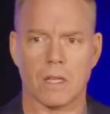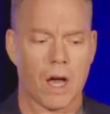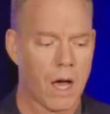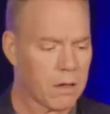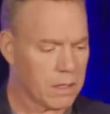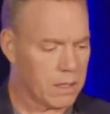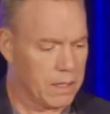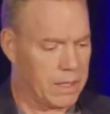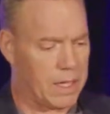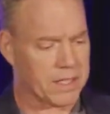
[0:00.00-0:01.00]
Huh?
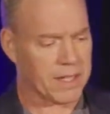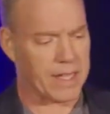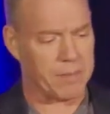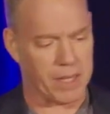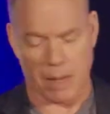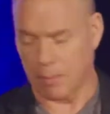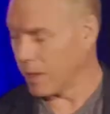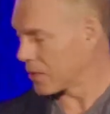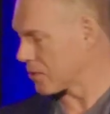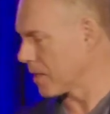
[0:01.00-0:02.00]
Now he's going to give me a
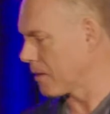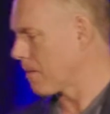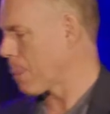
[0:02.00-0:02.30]
couple extra here.